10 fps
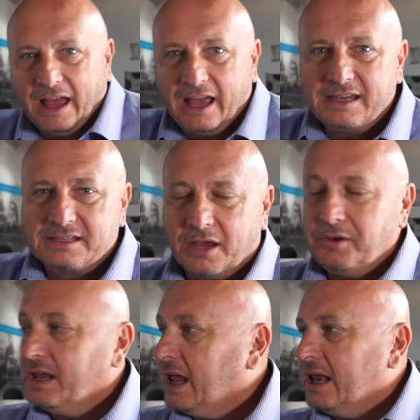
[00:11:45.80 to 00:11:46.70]
Hey, it's
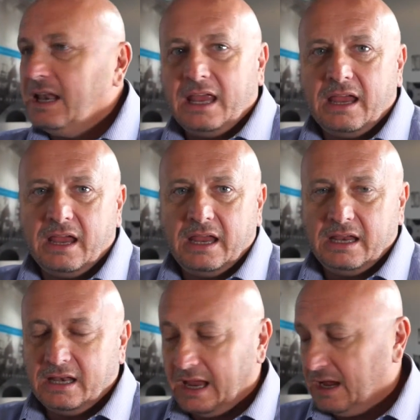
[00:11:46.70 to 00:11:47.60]
Tony again here
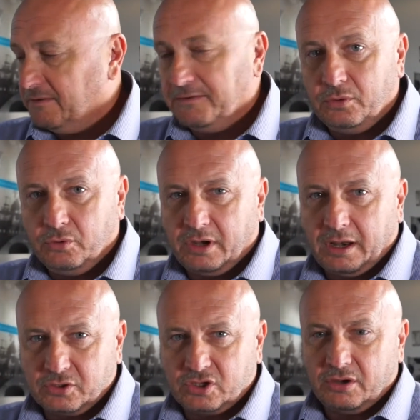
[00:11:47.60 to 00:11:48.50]
in our Fort
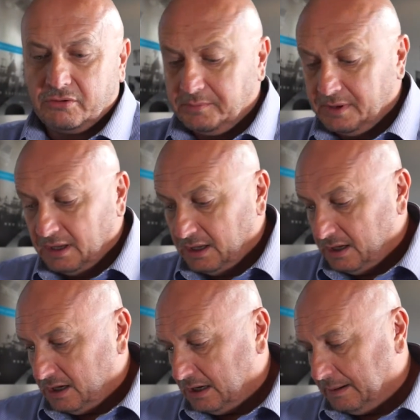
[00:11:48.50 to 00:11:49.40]
Lauderdale showroom.
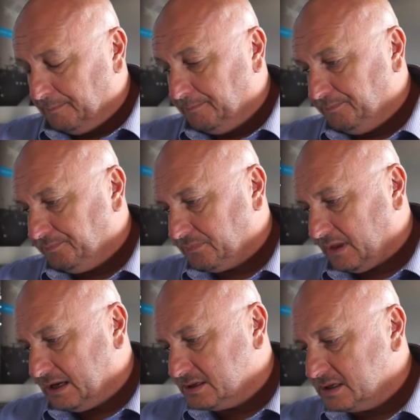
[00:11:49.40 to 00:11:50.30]
As
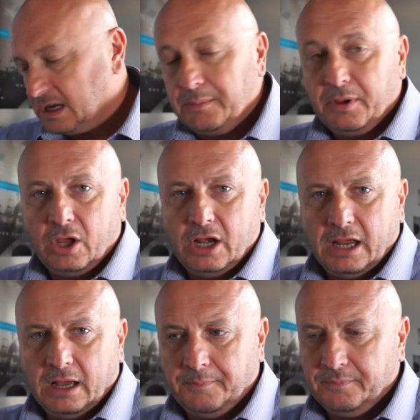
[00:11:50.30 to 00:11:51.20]
I said a little bit
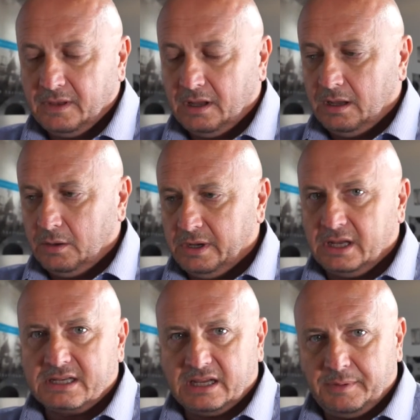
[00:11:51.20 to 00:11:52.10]
earlier, we're
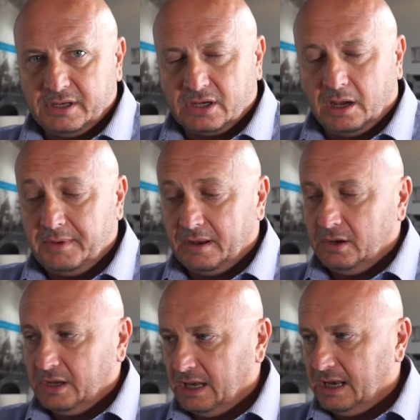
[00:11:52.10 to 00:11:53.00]
going to take a bit of time now
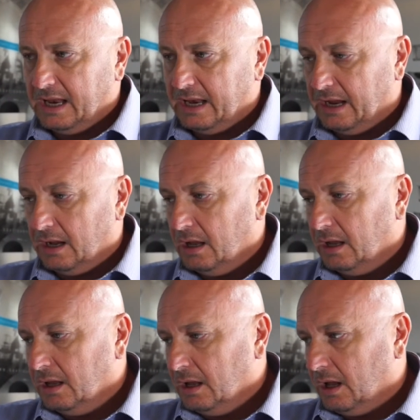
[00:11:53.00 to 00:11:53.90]
looking at our
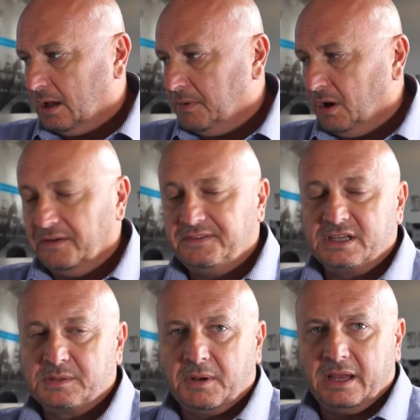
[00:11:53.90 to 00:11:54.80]
live
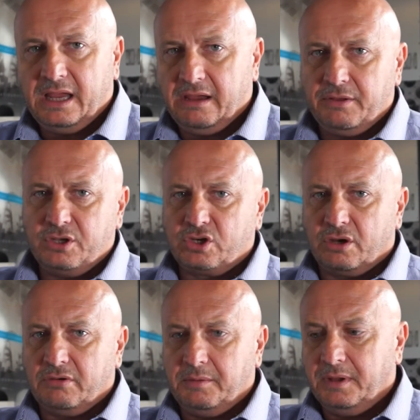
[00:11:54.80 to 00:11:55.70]
display here in the
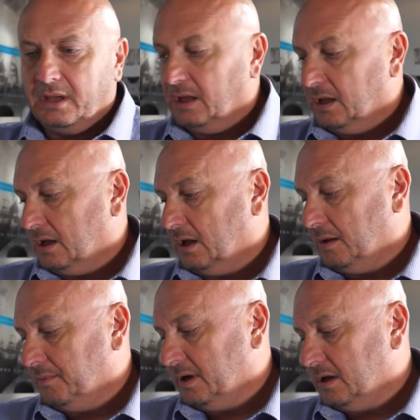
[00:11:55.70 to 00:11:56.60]
showroom,
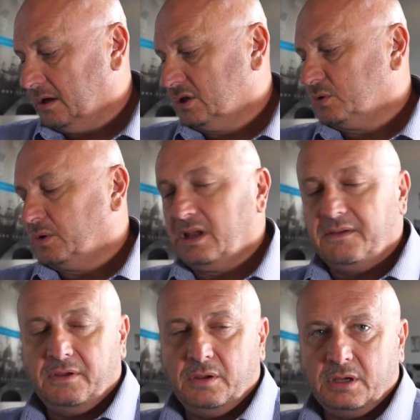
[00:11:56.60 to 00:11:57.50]
and I just want
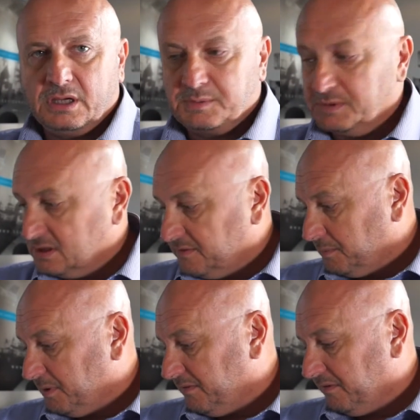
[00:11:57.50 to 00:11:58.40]
to give you a
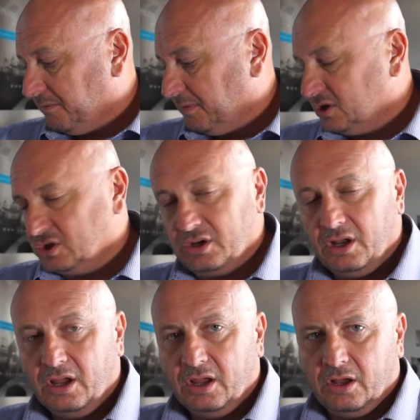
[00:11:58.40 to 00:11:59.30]
specific bit of
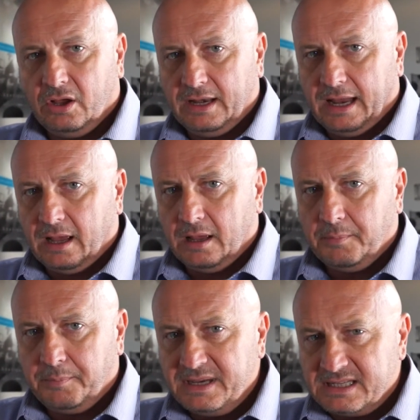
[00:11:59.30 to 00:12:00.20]
information on
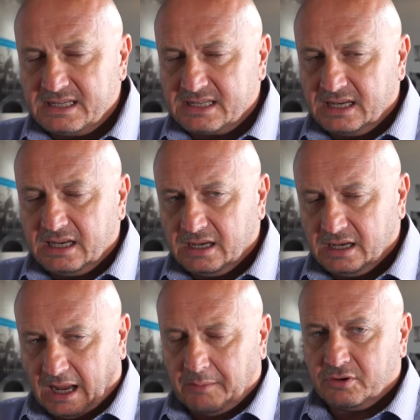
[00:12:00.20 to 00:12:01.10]
our PTZ
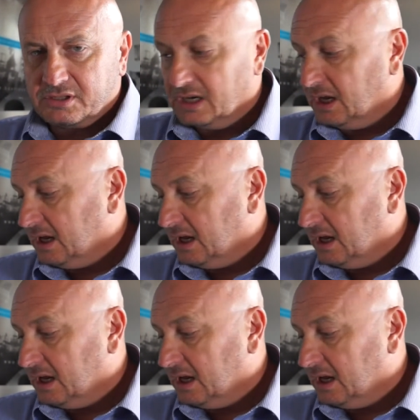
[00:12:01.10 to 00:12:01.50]
cameras,